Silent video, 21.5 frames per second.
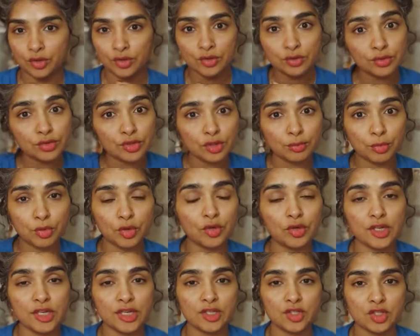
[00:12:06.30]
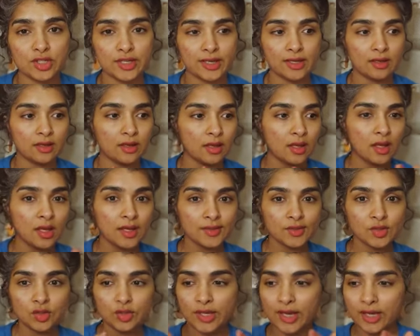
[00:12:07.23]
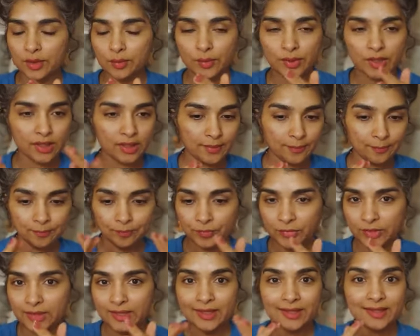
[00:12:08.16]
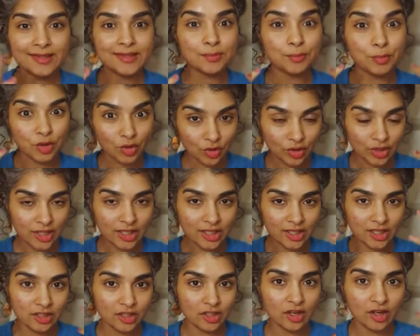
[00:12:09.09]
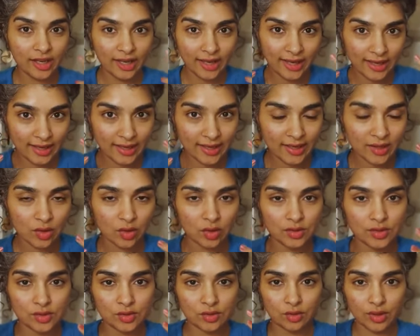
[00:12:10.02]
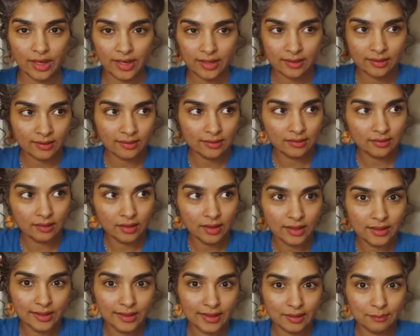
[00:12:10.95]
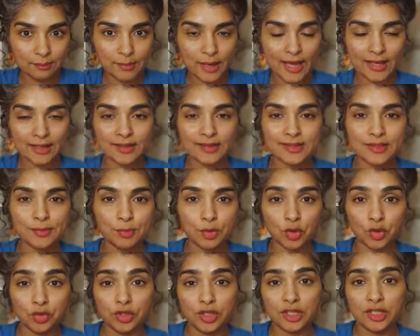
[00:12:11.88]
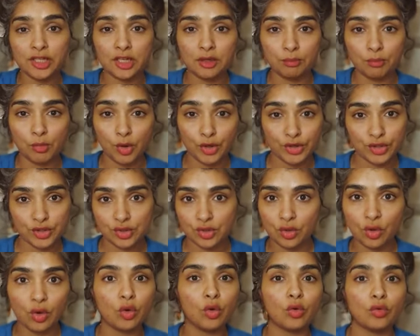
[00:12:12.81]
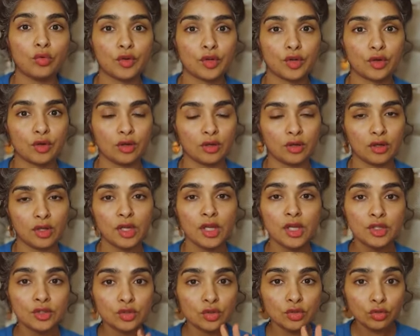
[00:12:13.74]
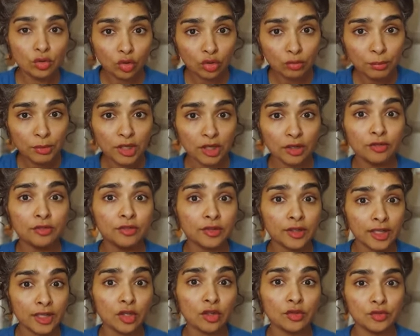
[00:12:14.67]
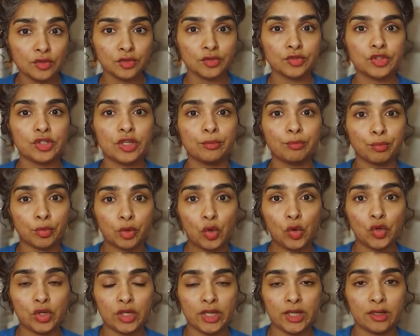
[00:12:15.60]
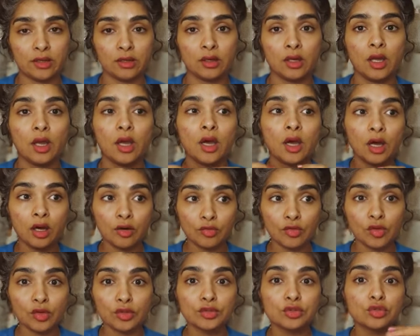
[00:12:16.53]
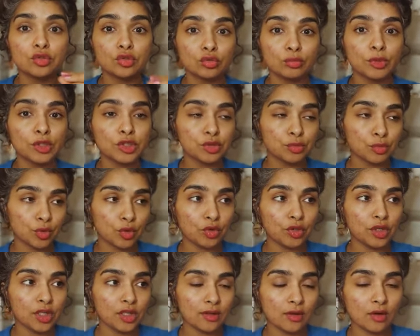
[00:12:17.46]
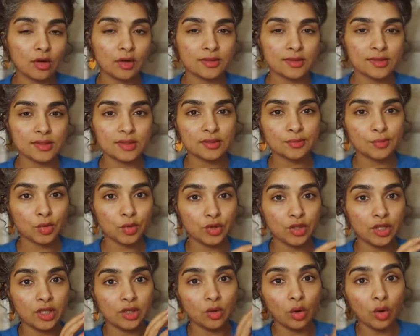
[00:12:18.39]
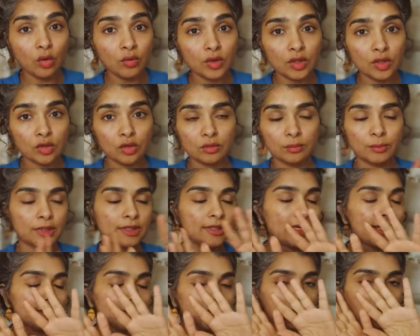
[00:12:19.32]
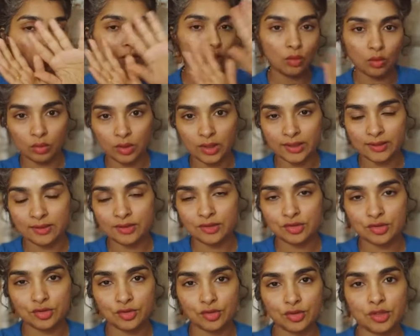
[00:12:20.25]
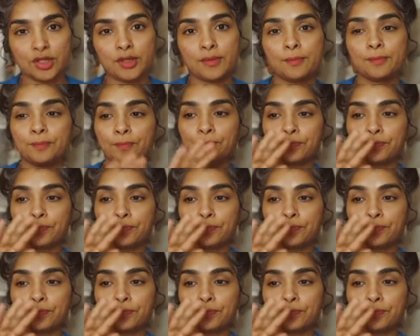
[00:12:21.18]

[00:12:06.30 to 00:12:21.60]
or use a protein gel. So that way there is protein in your hair also, and it can balance protein and moisture overall. So don't be afraid of using protein. Of course, too much protein causes protein overload, but that's a whole other story.